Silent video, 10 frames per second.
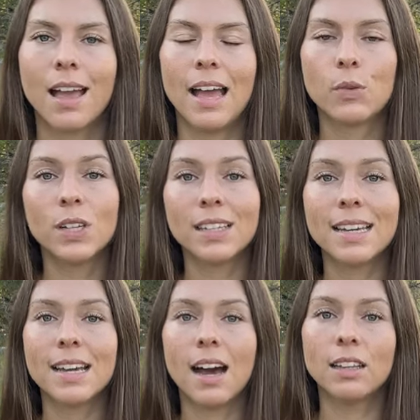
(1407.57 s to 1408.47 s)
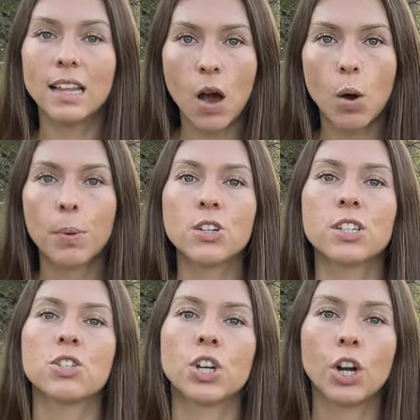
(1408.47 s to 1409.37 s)
and really allow a
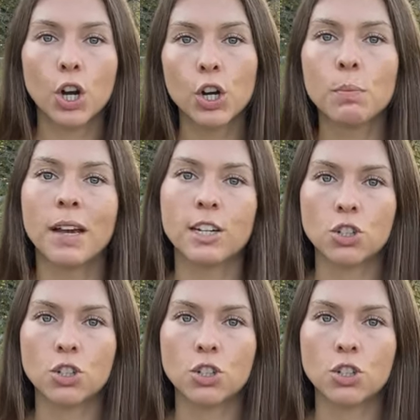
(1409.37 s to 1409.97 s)
person to earn my